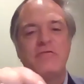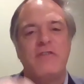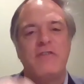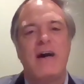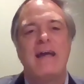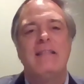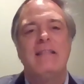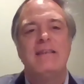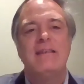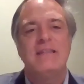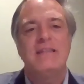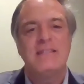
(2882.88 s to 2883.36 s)

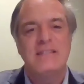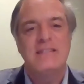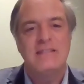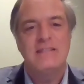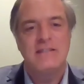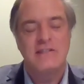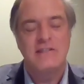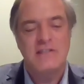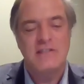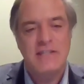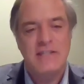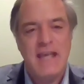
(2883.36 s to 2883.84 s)
finally
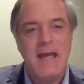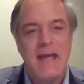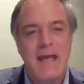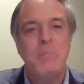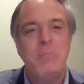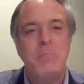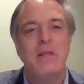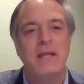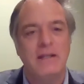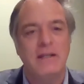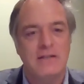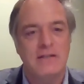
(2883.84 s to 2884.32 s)

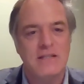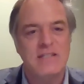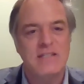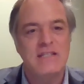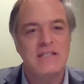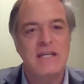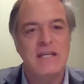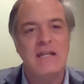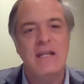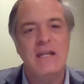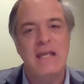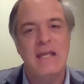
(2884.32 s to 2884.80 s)
sampling to
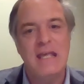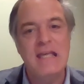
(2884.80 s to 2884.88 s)
see